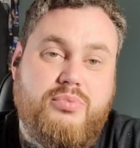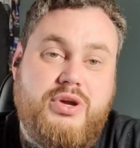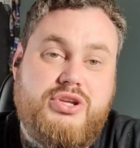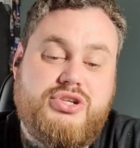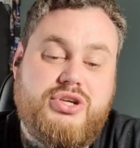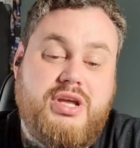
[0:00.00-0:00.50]

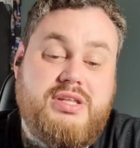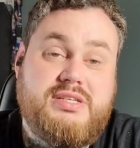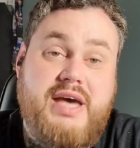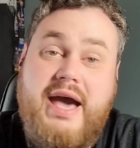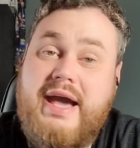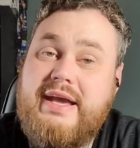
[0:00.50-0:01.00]
which
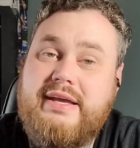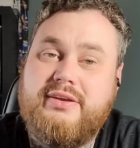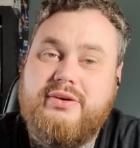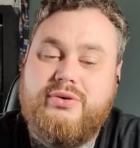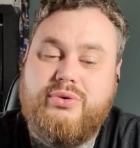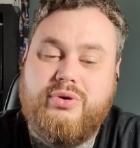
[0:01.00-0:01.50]

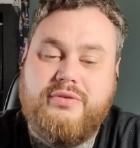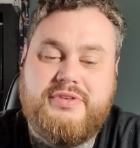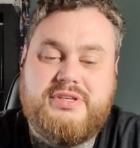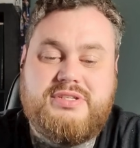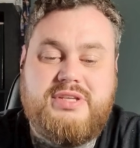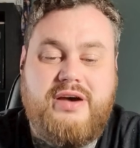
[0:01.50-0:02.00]
contain all of
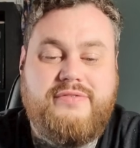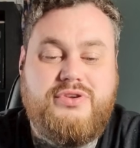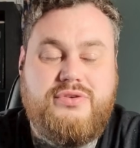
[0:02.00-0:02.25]
this stuff.